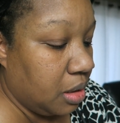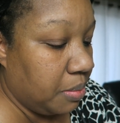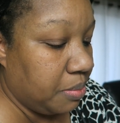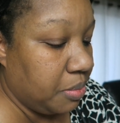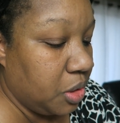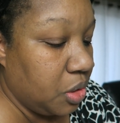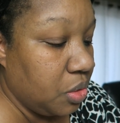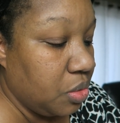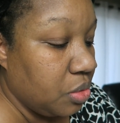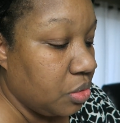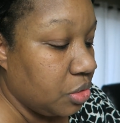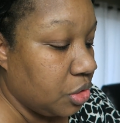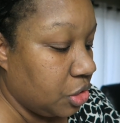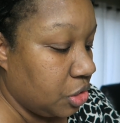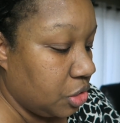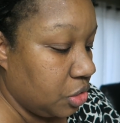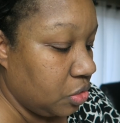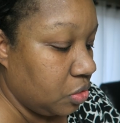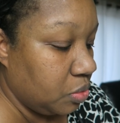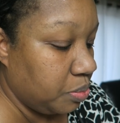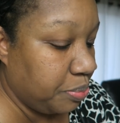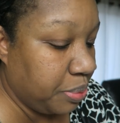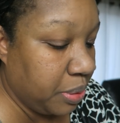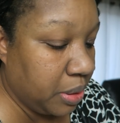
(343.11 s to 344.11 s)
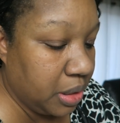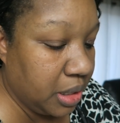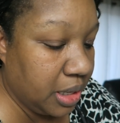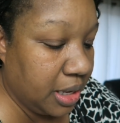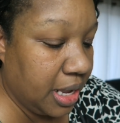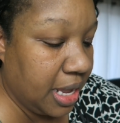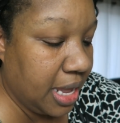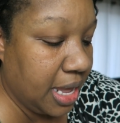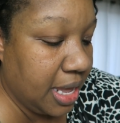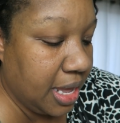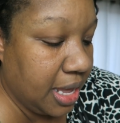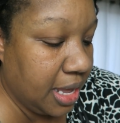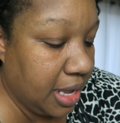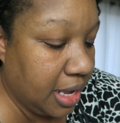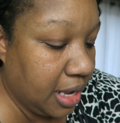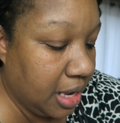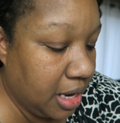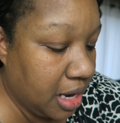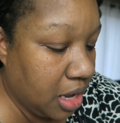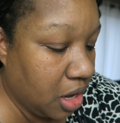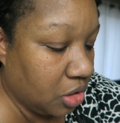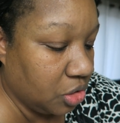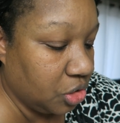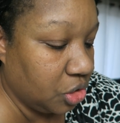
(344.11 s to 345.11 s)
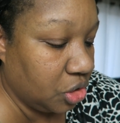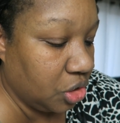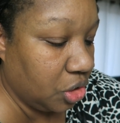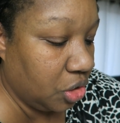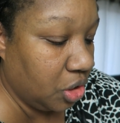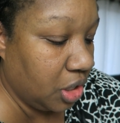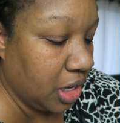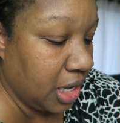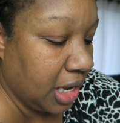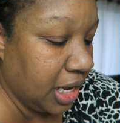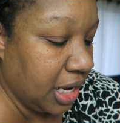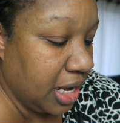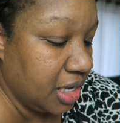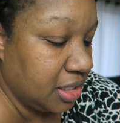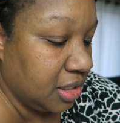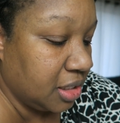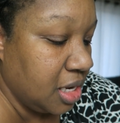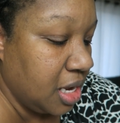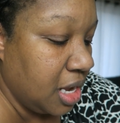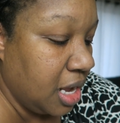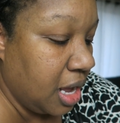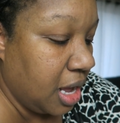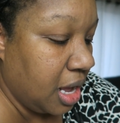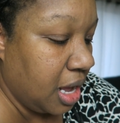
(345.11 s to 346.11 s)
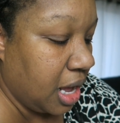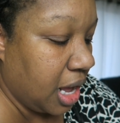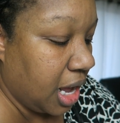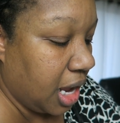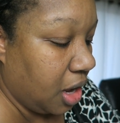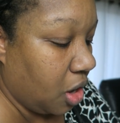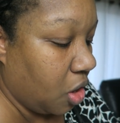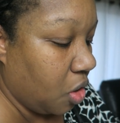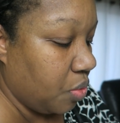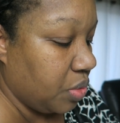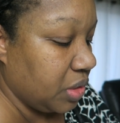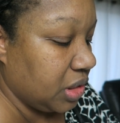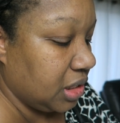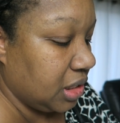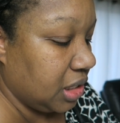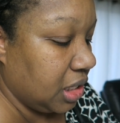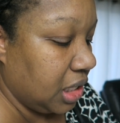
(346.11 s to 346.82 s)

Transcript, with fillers: noodle soup, and I'll show you guys. I always